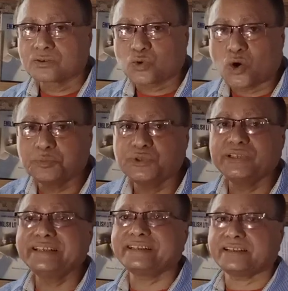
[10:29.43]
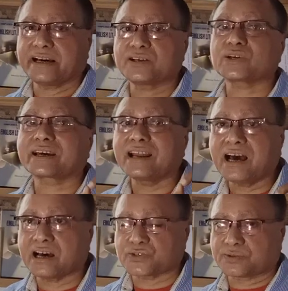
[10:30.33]
community, as a
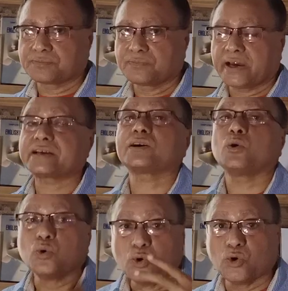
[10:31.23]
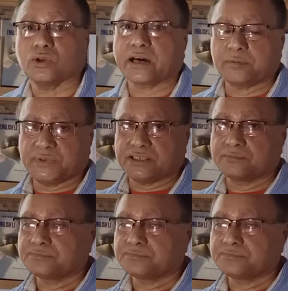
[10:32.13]
class, as a whole, I mean.